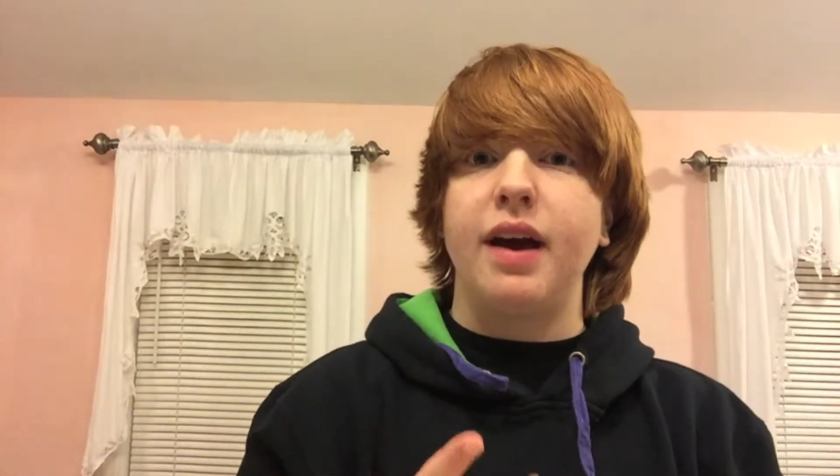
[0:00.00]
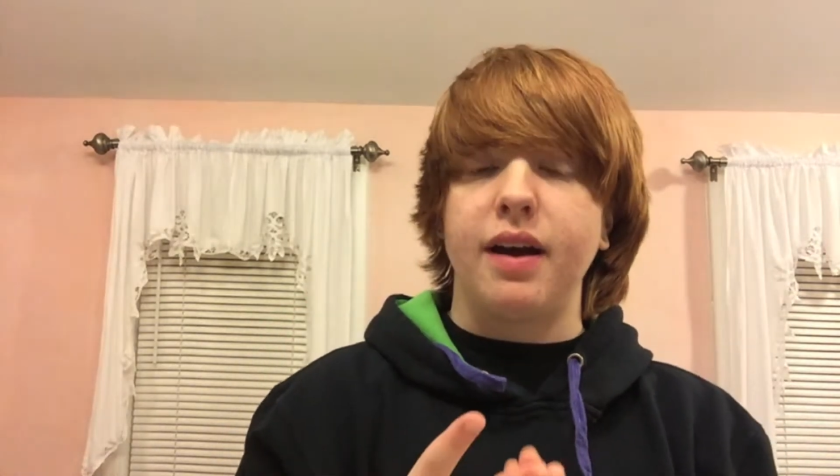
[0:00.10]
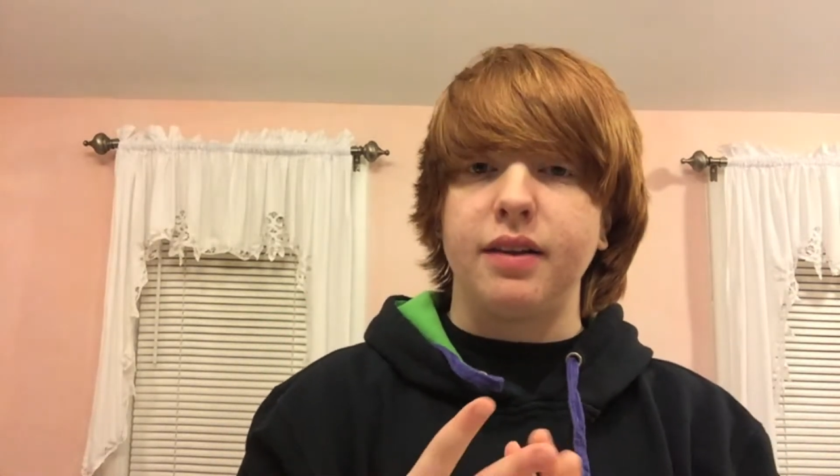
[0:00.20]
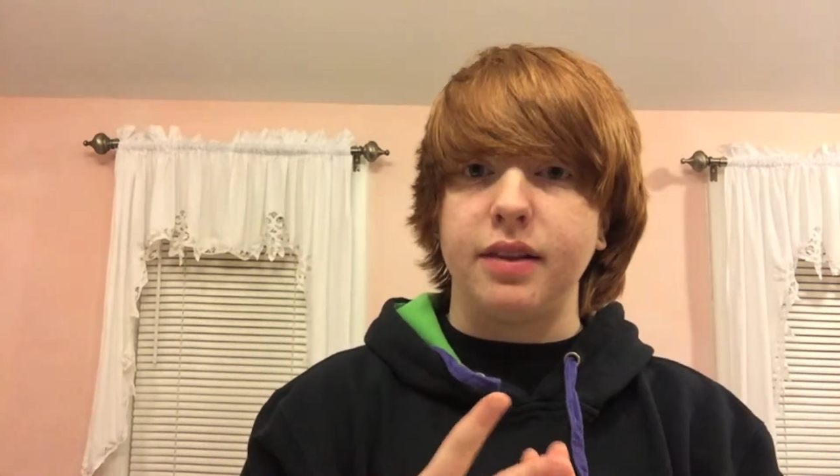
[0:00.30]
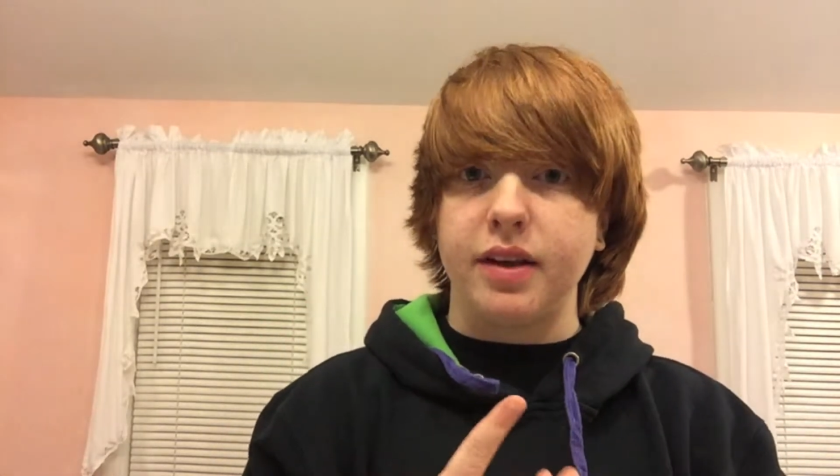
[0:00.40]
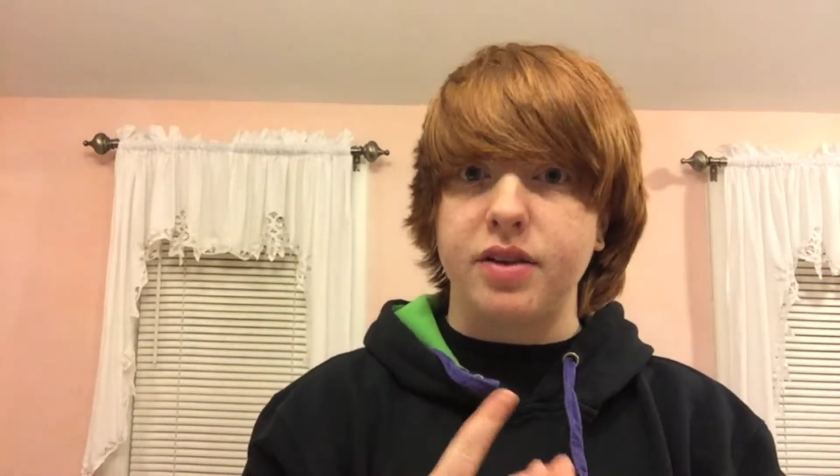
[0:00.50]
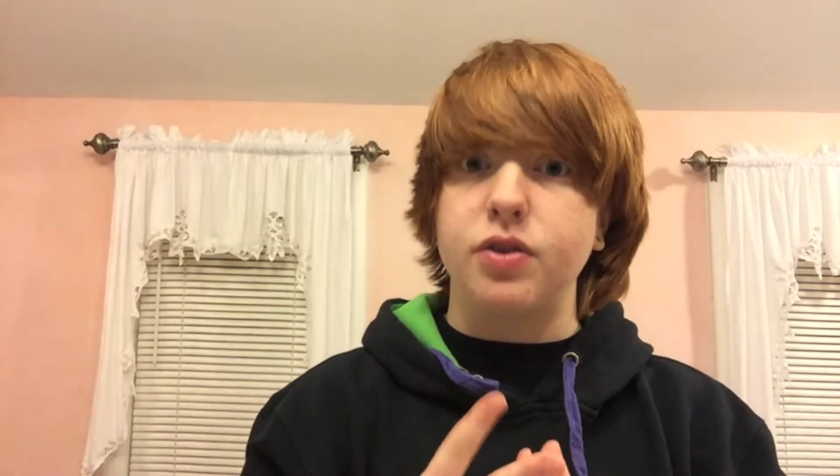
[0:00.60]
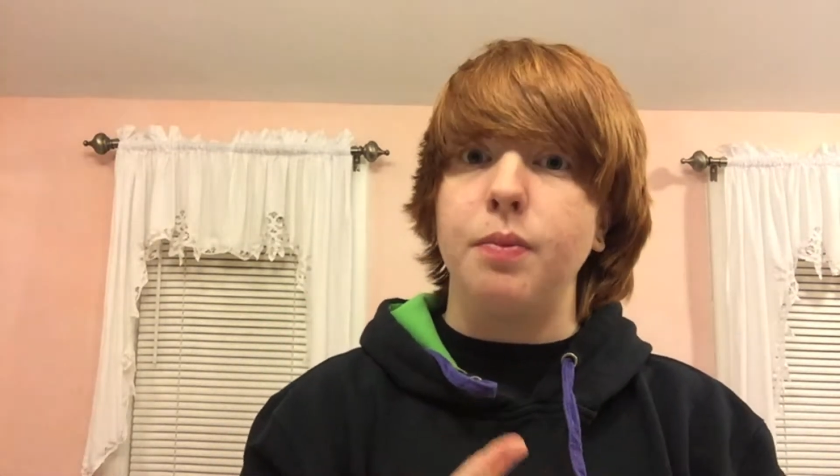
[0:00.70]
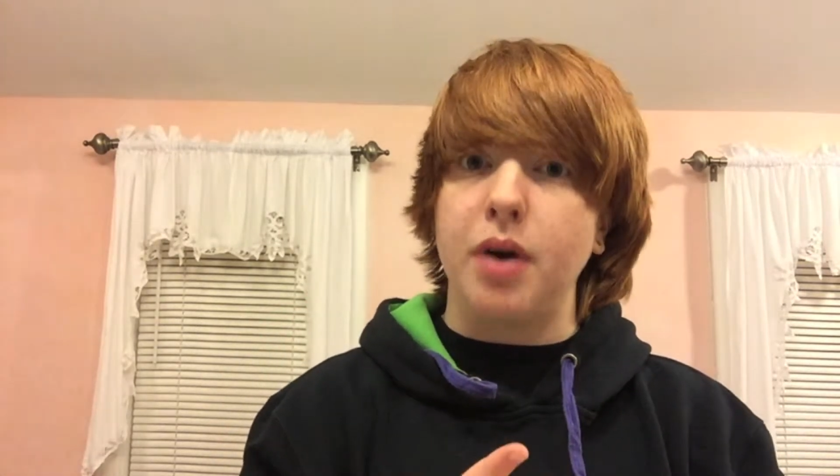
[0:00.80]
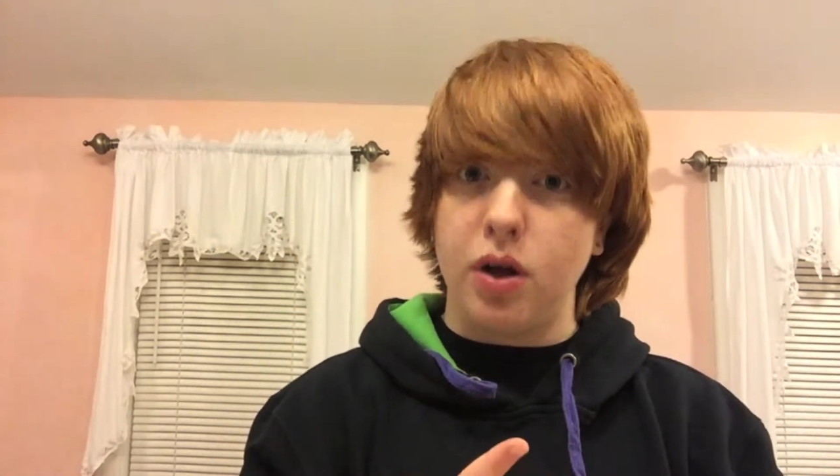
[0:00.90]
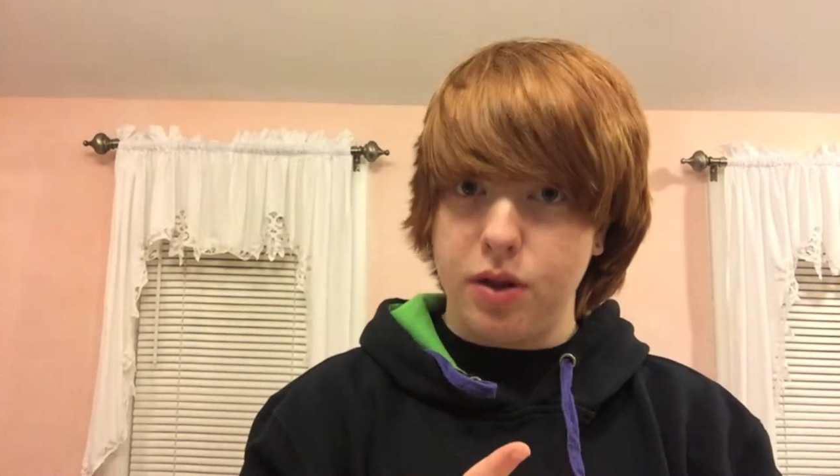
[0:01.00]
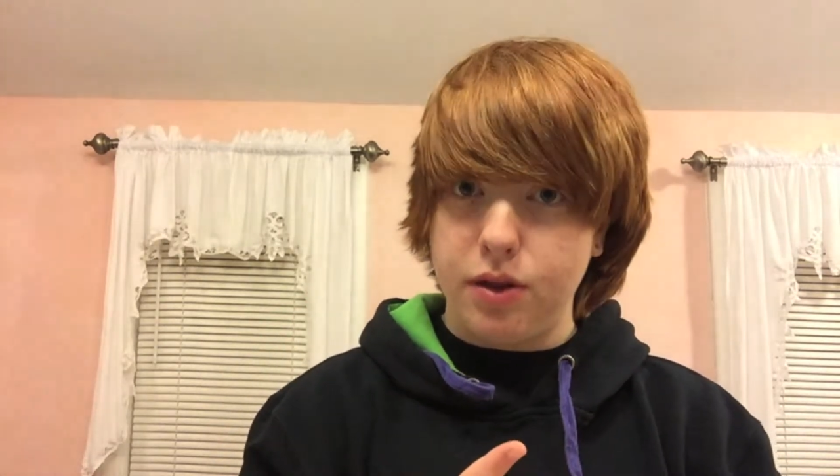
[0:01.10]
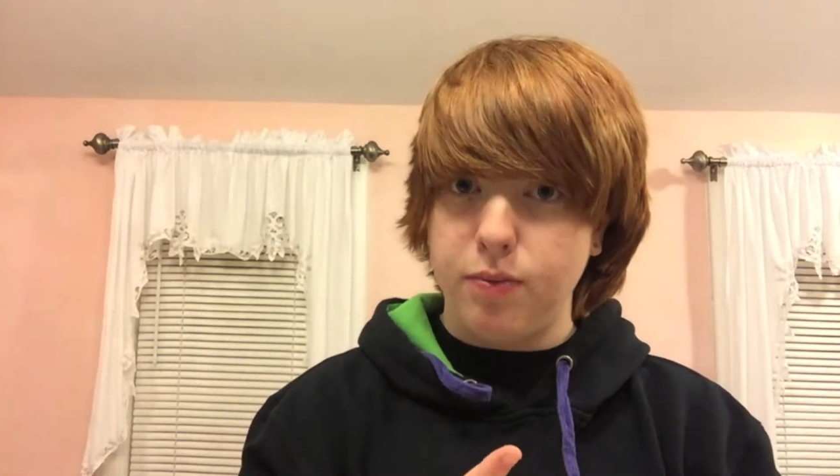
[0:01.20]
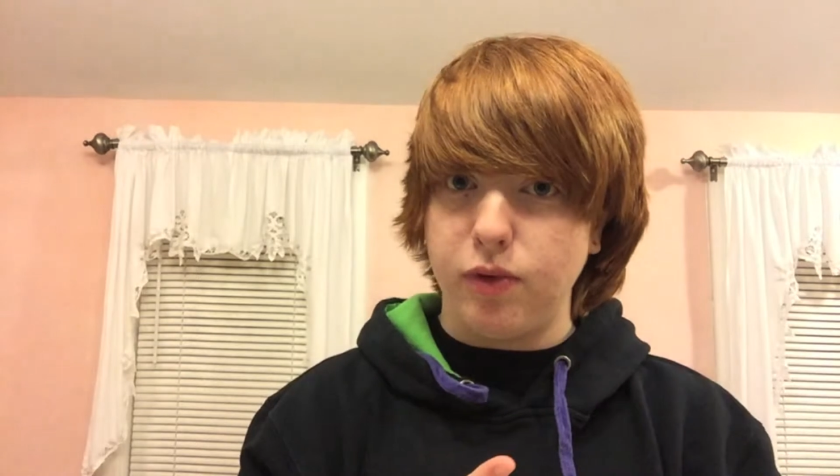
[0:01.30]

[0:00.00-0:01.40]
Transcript: at least a month